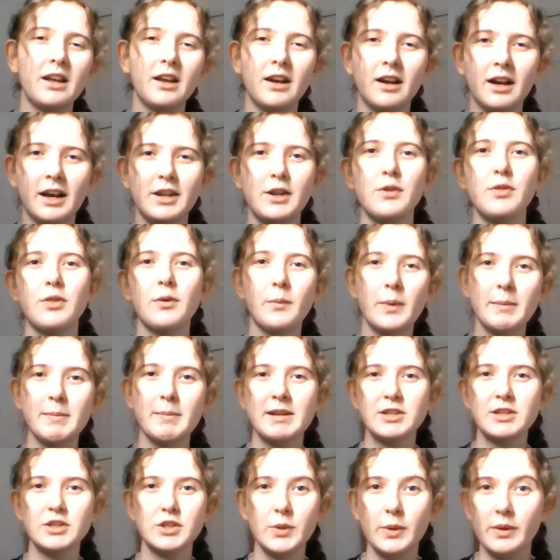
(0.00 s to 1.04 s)
I know that we're
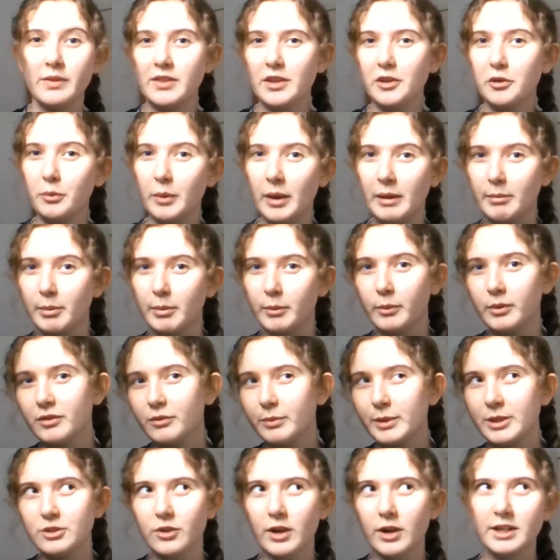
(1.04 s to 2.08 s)
meant to do it this way, but what if
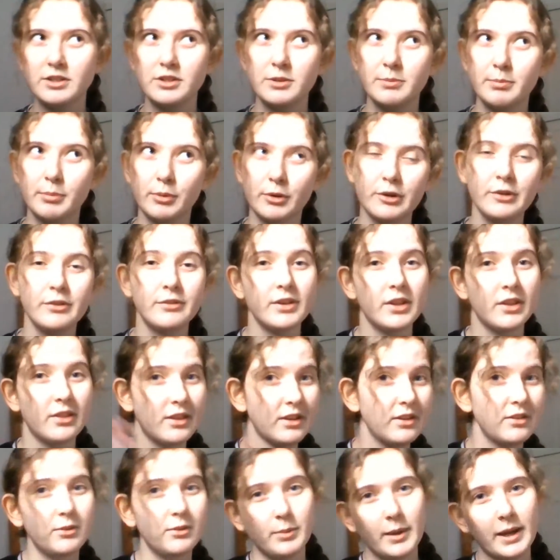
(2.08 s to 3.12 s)
we tried to prove it
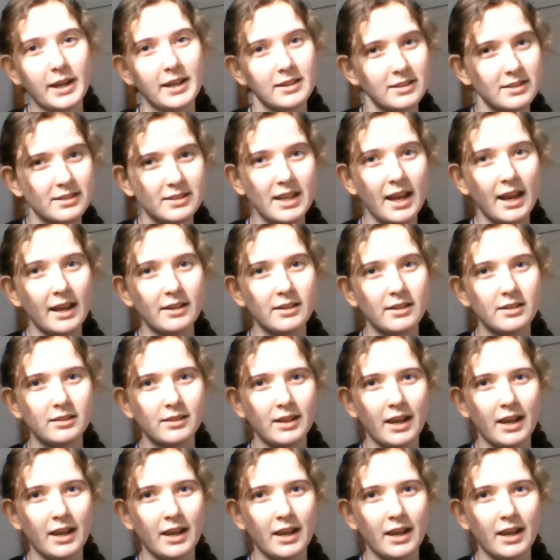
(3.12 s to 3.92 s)
this way instead?